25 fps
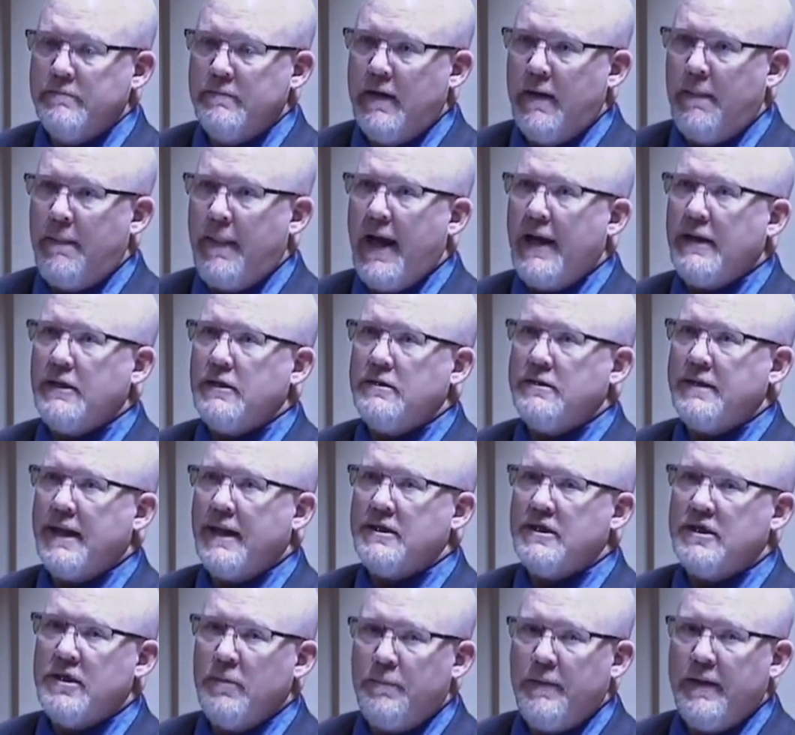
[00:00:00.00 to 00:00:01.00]
And that,
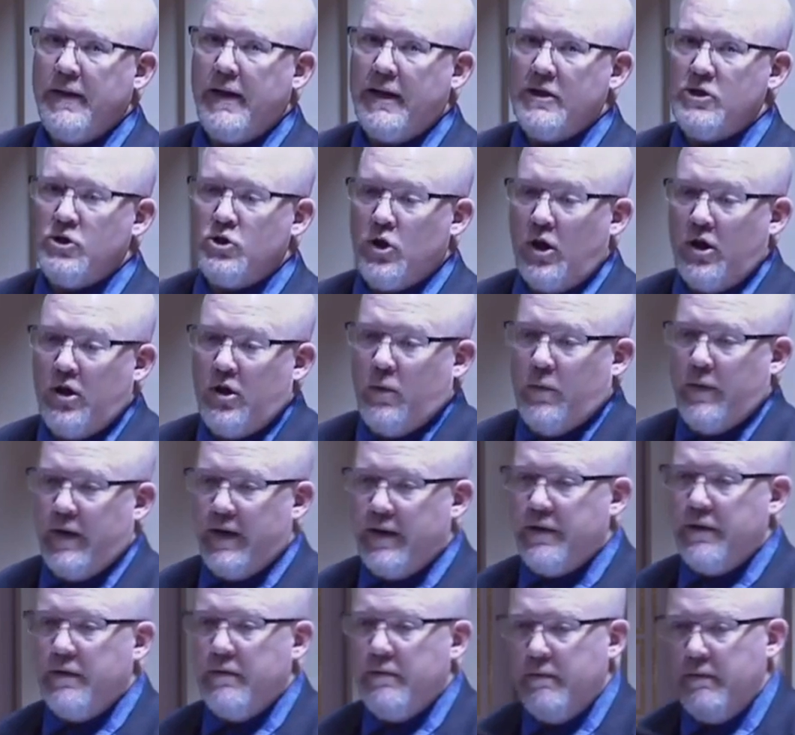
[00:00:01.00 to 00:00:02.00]
that's something I struggle
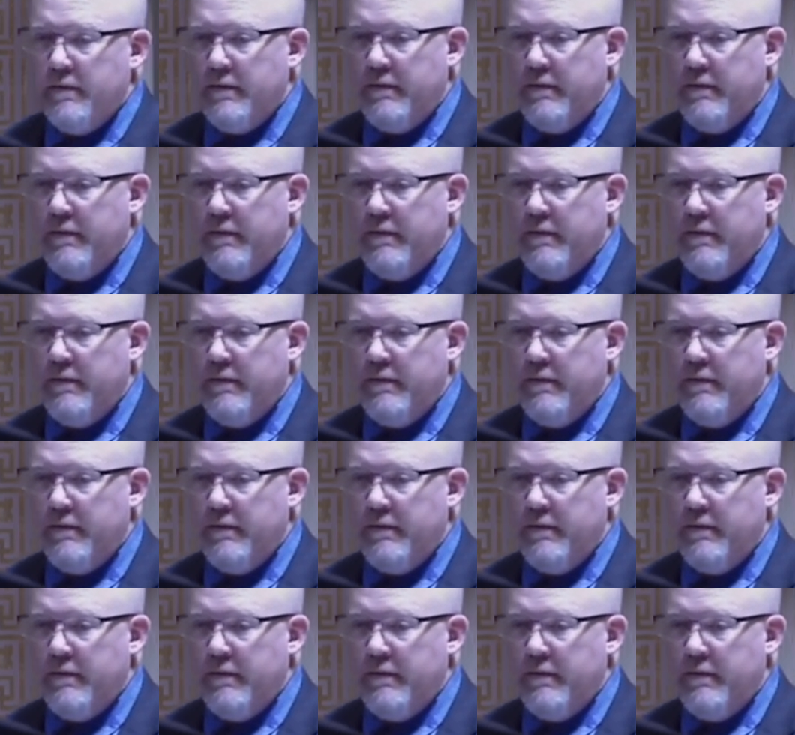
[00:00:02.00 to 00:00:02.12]
with.